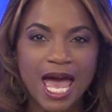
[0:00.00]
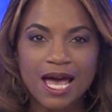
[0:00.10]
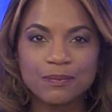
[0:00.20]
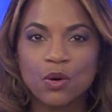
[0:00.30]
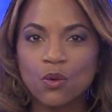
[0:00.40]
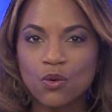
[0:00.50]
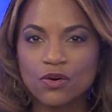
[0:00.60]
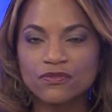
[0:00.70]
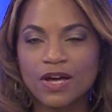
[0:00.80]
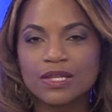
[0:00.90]
app
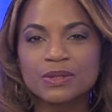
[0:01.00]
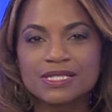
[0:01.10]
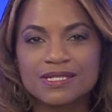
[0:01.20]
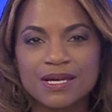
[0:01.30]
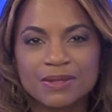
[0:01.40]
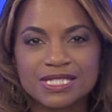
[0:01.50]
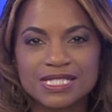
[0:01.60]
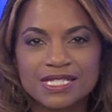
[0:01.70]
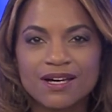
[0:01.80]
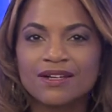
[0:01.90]
or following
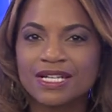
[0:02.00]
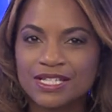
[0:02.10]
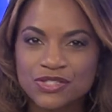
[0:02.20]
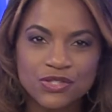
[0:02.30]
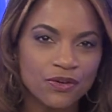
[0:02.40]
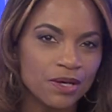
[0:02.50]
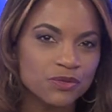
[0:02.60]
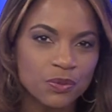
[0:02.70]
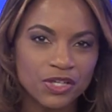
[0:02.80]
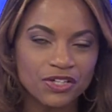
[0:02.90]
CMSD on
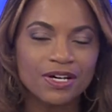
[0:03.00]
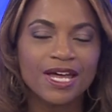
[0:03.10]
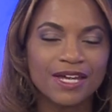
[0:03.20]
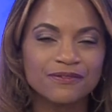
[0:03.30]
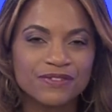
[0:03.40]
Instagram, Twitter, and